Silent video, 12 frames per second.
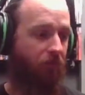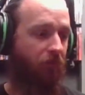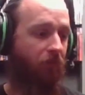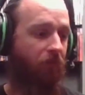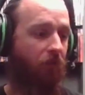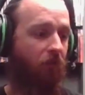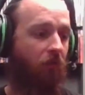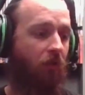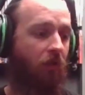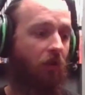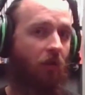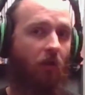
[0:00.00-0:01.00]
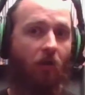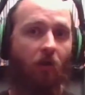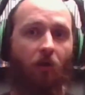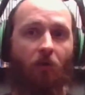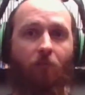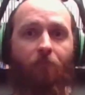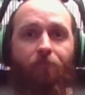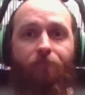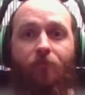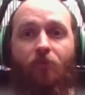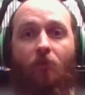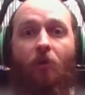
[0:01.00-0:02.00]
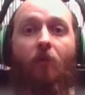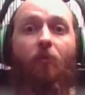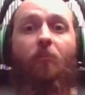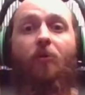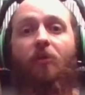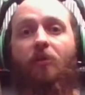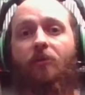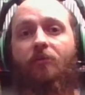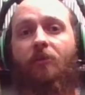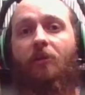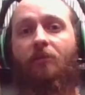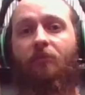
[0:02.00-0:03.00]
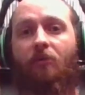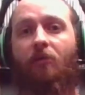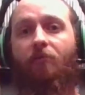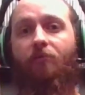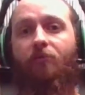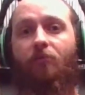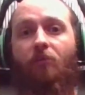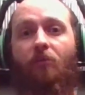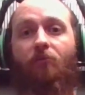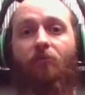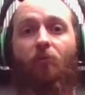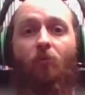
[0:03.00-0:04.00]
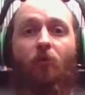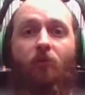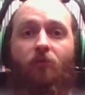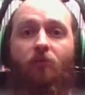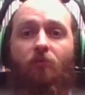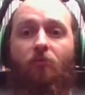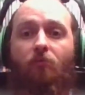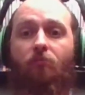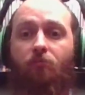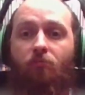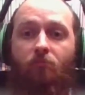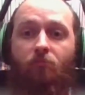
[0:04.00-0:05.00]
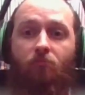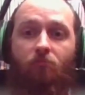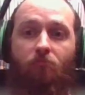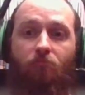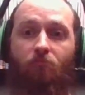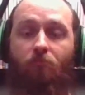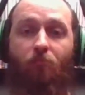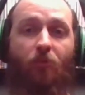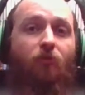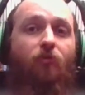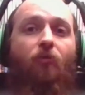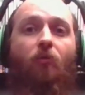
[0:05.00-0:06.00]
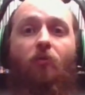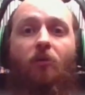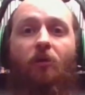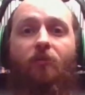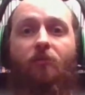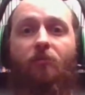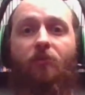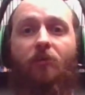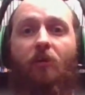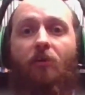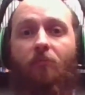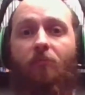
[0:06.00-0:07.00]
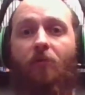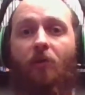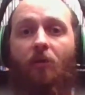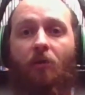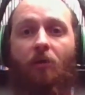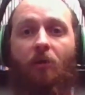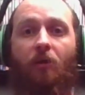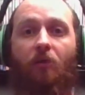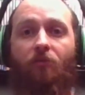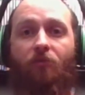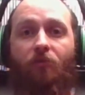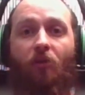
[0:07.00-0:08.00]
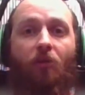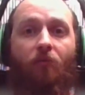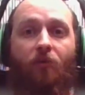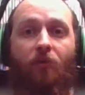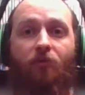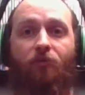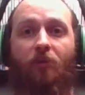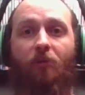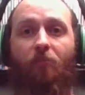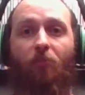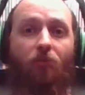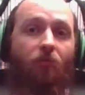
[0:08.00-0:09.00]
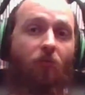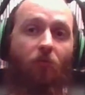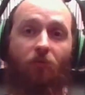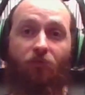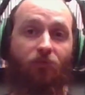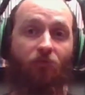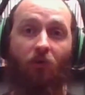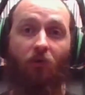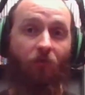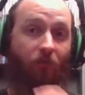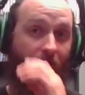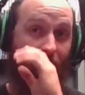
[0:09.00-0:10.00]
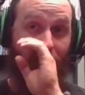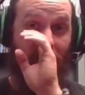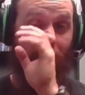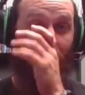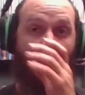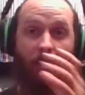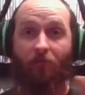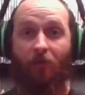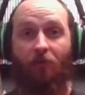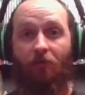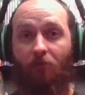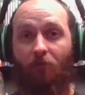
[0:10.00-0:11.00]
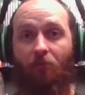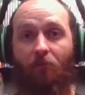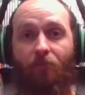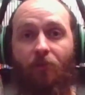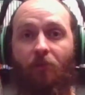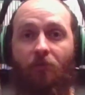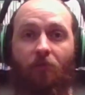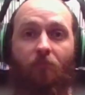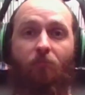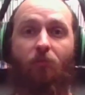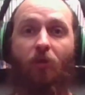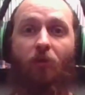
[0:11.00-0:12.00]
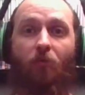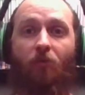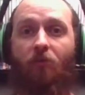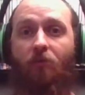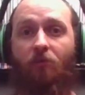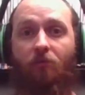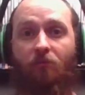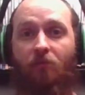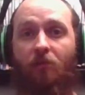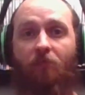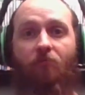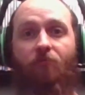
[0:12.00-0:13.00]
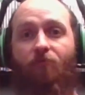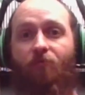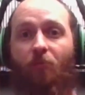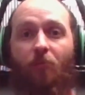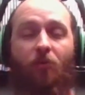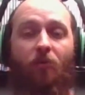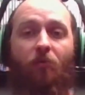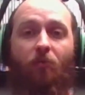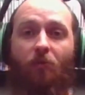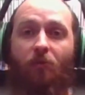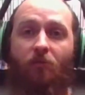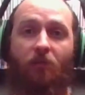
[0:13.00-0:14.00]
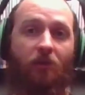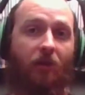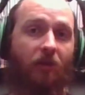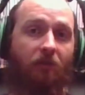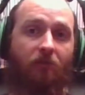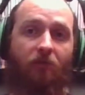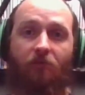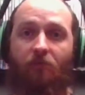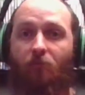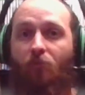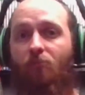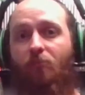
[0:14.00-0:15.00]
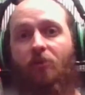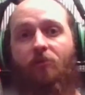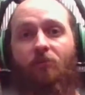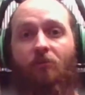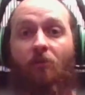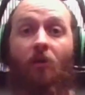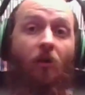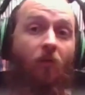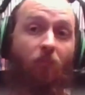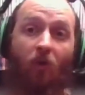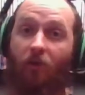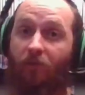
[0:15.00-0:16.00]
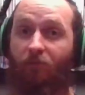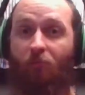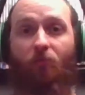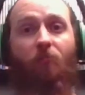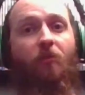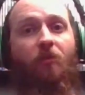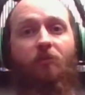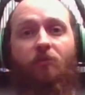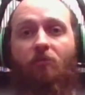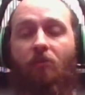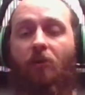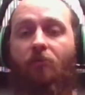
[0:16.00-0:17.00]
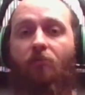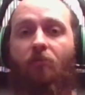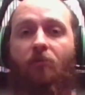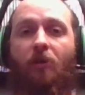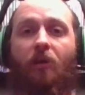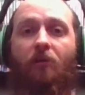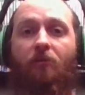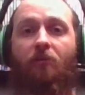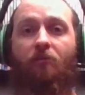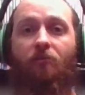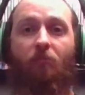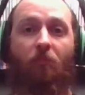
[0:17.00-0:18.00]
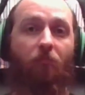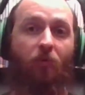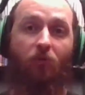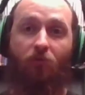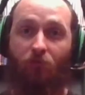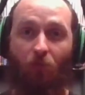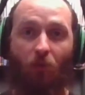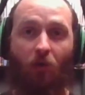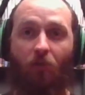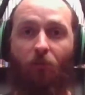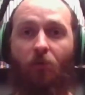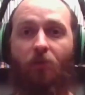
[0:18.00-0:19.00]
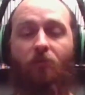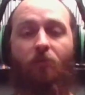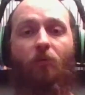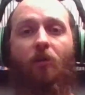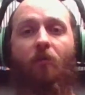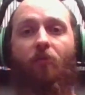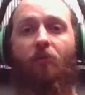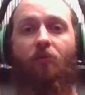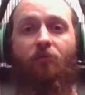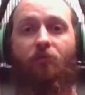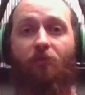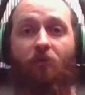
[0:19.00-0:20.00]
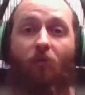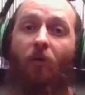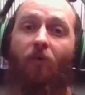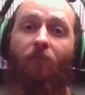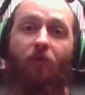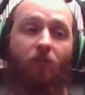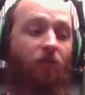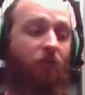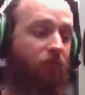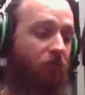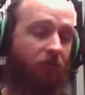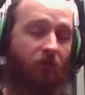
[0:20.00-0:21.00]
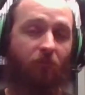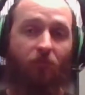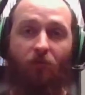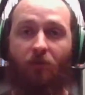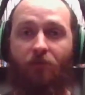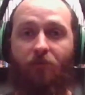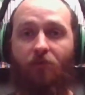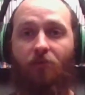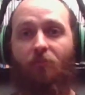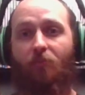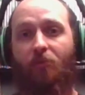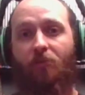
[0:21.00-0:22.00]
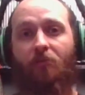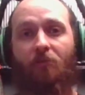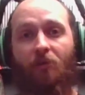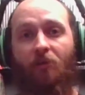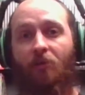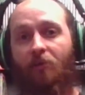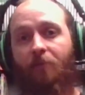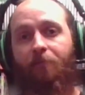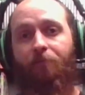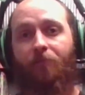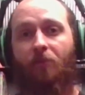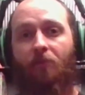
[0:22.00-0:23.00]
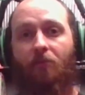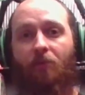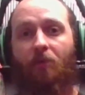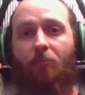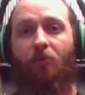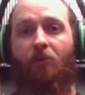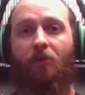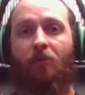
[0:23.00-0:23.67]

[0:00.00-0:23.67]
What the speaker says: at all. So I will put links to that stuff so that if you want to build your own custom setup and start off on the cheap, or just start off on the cheap and have a gun to go to the field to play with and get familiar with the tactics and movements and practice movements, create your own tactics, build a squad with or whatever, and just go have fun with for temporary until you can build it, I'll put it in.